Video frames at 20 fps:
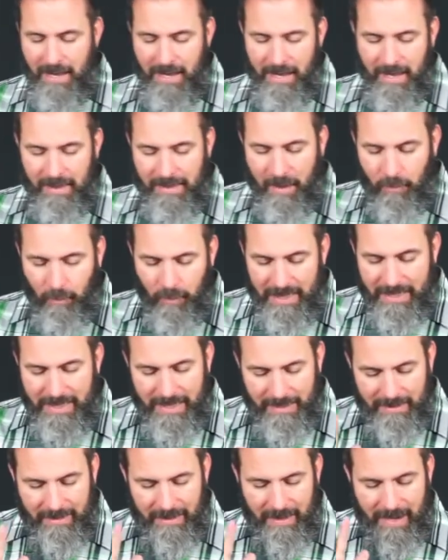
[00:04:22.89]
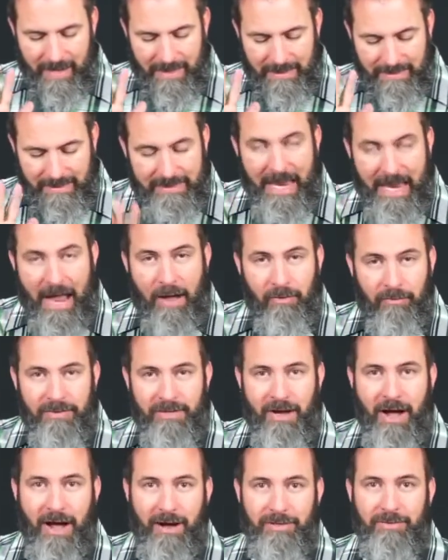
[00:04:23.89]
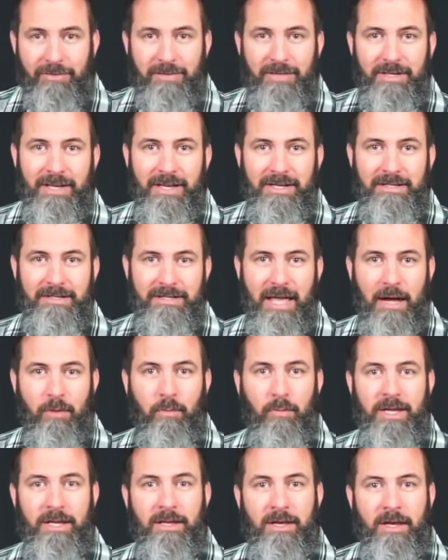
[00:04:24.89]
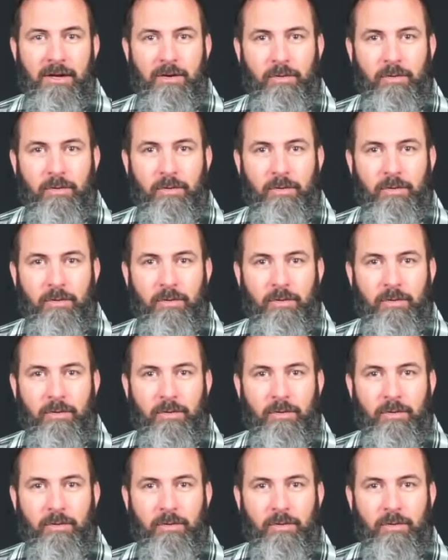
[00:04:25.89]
that we get a sound doctrine is that we